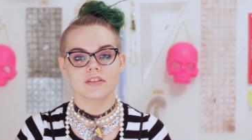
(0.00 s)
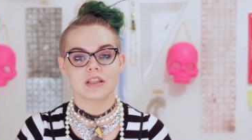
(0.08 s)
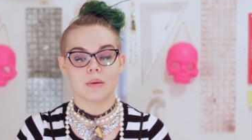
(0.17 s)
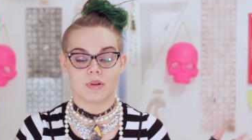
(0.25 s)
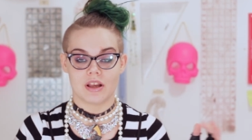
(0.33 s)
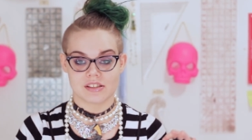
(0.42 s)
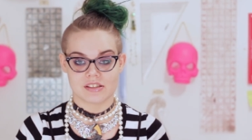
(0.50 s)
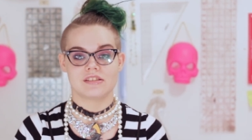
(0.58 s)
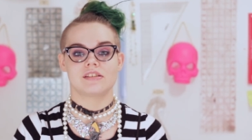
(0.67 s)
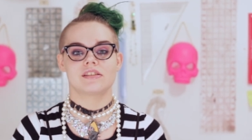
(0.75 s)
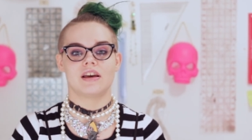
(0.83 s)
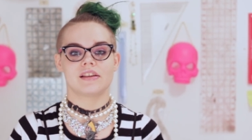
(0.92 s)
Lip gloss is
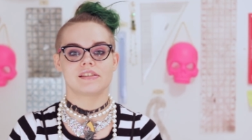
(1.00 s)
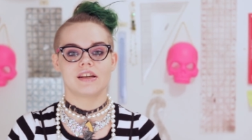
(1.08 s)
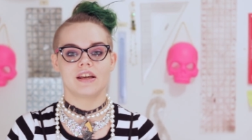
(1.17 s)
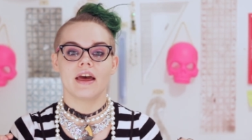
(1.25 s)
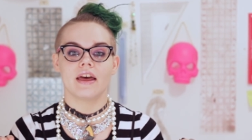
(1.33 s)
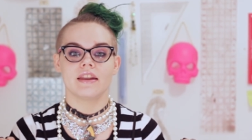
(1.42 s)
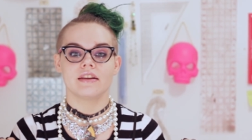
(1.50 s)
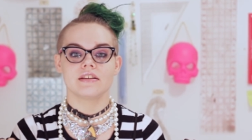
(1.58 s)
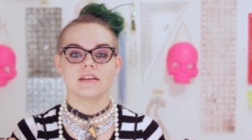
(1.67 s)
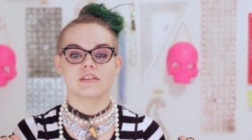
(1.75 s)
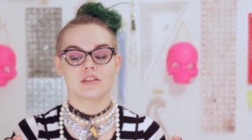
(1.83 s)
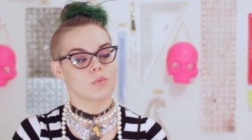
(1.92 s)
disgusting,
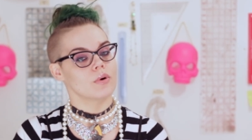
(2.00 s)
and it's the